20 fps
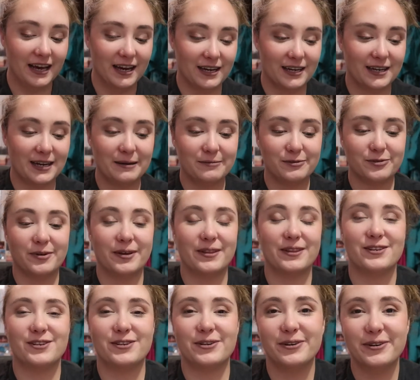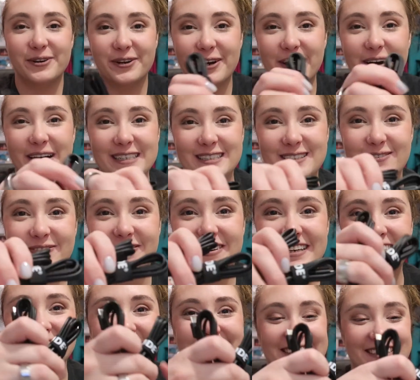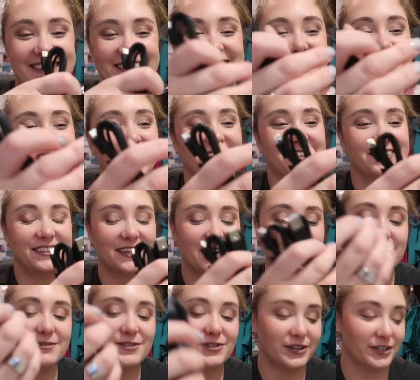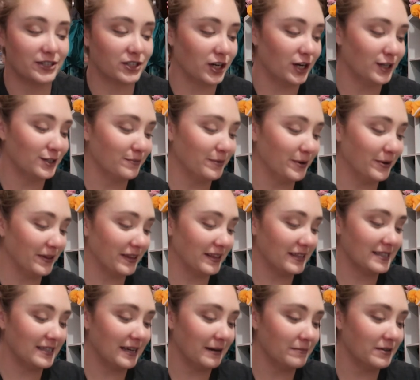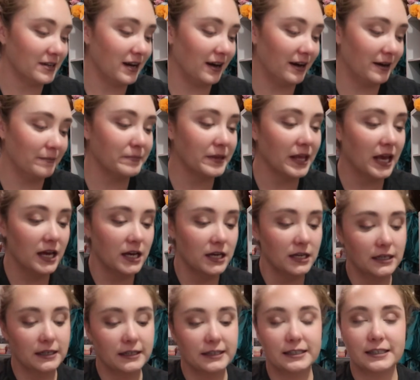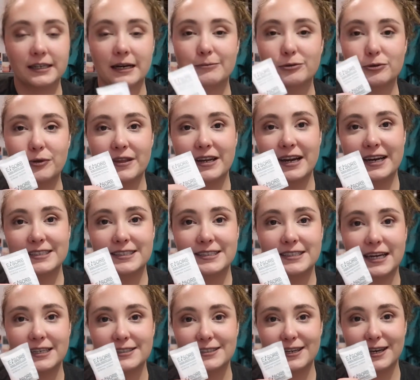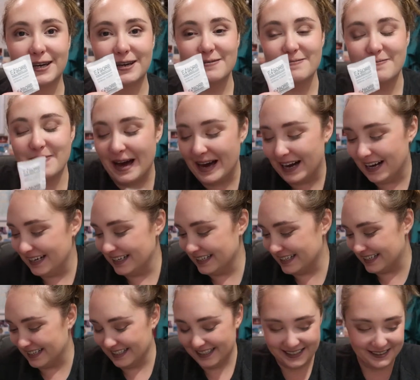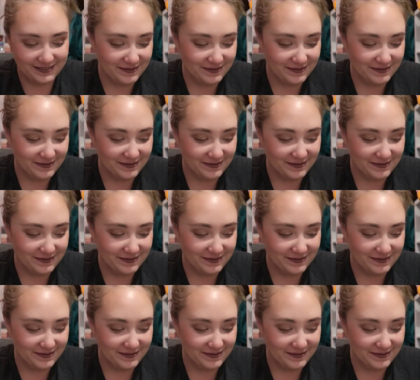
It comes with two U S B C charging cables, so you can charge them both at the same time. Comes with a nice desiccant pack.